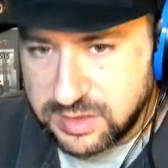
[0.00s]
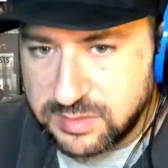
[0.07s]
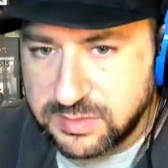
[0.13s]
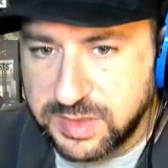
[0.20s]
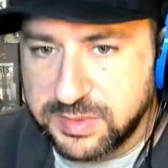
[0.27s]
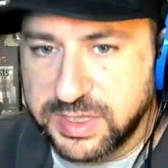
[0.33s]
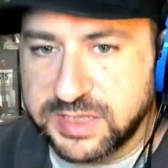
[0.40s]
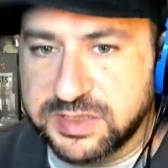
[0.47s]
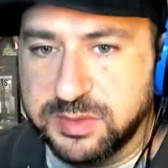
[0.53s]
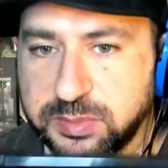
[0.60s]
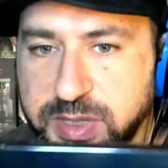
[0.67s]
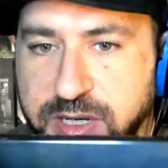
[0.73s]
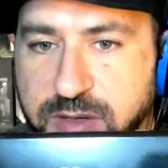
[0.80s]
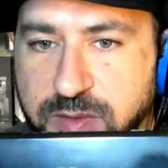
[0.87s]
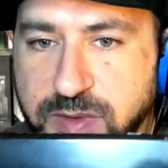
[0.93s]
Maybe that's a
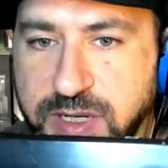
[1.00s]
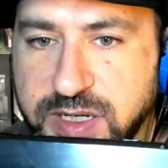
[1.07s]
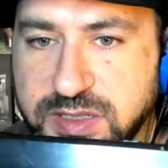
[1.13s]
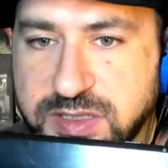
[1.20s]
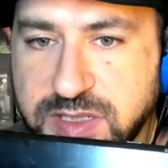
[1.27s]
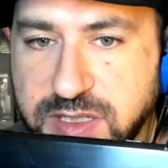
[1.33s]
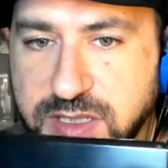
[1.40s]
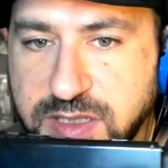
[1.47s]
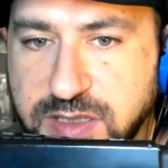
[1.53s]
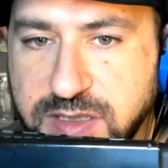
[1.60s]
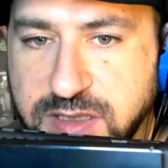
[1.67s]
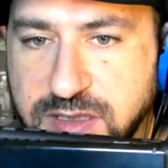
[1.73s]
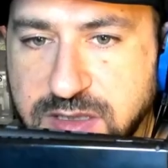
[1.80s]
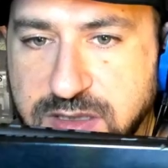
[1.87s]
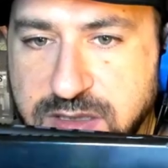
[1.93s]
better way to see
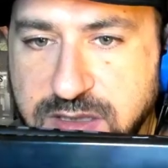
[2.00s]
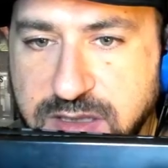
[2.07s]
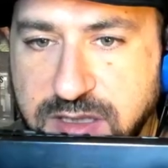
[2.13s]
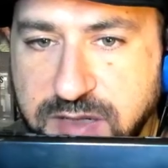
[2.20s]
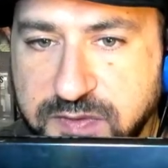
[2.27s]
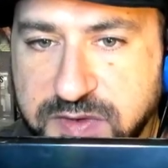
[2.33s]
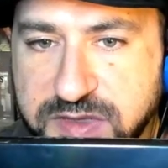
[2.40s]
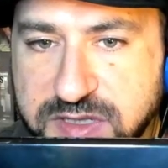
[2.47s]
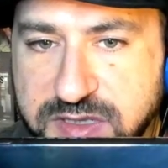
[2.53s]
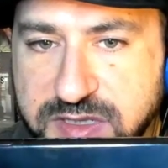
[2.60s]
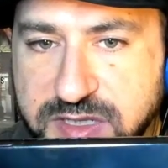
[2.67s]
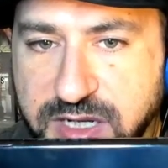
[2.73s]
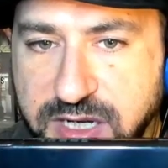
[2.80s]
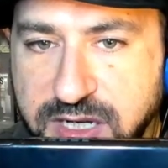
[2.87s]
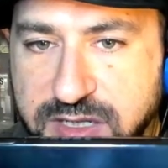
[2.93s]
the difference in
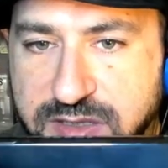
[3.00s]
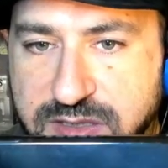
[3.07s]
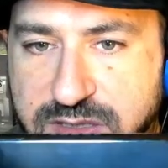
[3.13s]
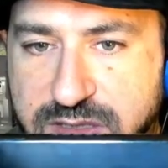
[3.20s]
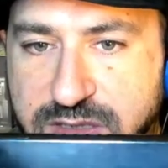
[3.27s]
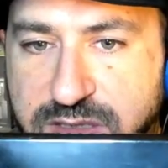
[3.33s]
size.